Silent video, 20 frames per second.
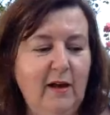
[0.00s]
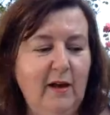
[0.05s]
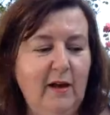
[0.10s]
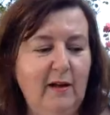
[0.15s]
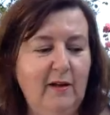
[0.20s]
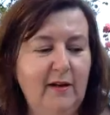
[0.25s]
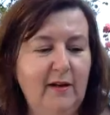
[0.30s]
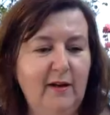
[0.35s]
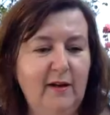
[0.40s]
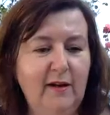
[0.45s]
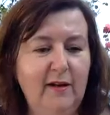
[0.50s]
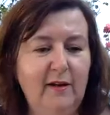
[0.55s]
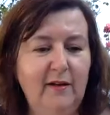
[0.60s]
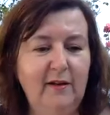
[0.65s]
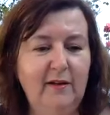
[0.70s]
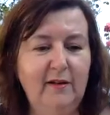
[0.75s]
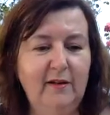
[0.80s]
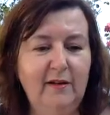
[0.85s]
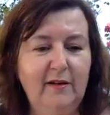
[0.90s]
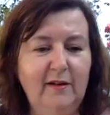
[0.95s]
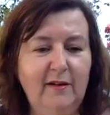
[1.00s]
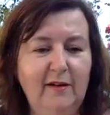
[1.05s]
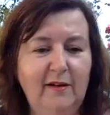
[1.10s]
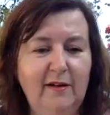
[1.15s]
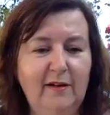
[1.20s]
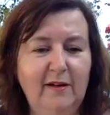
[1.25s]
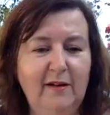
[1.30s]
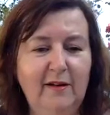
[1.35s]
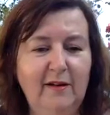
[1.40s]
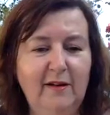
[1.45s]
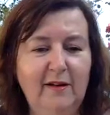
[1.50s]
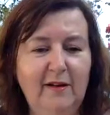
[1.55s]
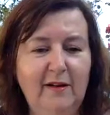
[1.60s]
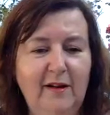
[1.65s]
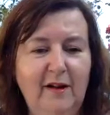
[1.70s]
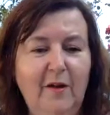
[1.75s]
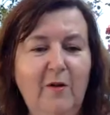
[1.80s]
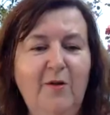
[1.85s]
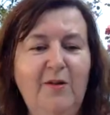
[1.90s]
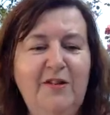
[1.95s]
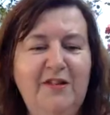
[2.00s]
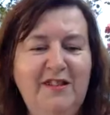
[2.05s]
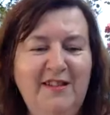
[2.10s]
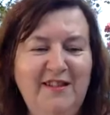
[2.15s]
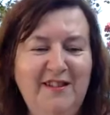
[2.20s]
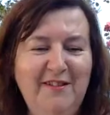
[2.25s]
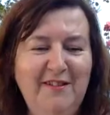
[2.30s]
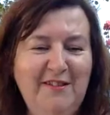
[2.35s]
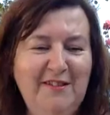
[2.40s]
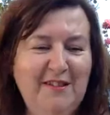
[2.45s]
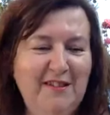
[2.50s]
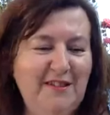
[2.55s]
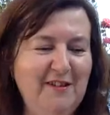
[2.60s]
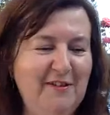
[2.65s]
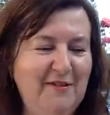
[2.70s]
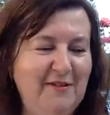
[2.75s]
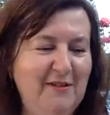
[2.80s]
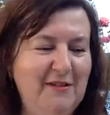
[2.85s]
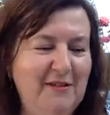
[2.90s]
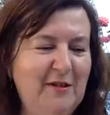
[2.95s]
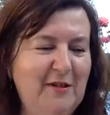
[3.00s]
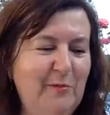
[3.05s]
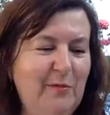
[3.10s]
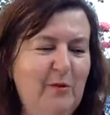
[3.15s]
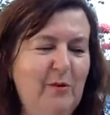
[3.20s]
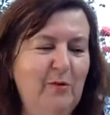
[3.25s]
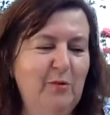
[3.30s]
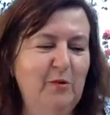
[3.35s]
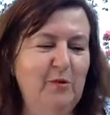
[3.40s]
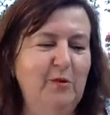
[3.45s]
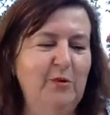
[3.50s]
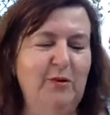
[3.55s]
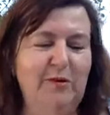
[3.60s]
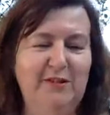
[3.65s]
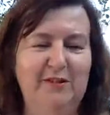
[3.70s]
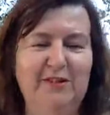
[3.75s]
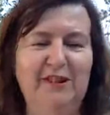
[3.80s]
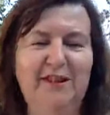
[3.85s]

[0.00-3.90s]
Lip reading: Oh, you didn't notice any noise, Deborah. Oh, good.